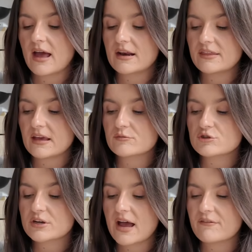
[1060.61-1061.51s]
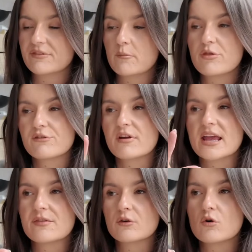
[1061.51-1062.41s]
And I think I'm just going to have them three
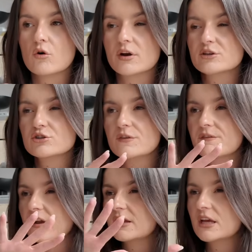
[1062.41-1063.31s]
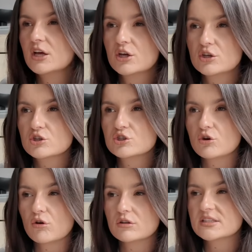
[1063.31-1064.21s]
in the corner. Just a very
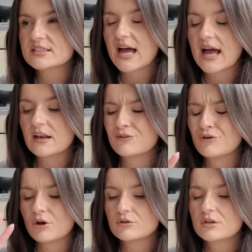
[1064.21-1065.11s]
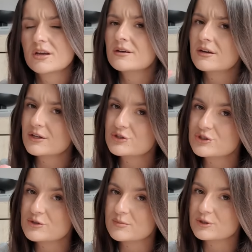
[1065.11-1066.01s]
subtle style and not
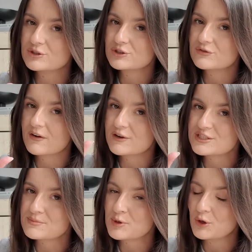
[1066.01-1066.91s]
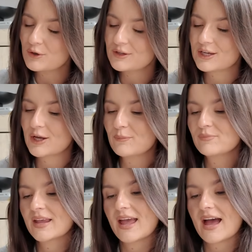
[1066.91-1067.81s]
too much, very demure, you know.
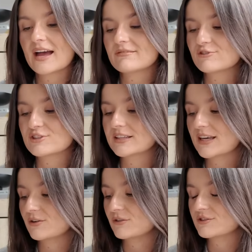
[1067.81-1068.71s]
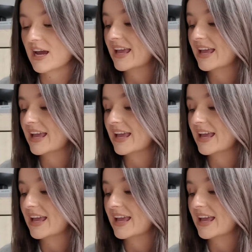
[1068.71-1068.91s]
I just think they're gorgeous.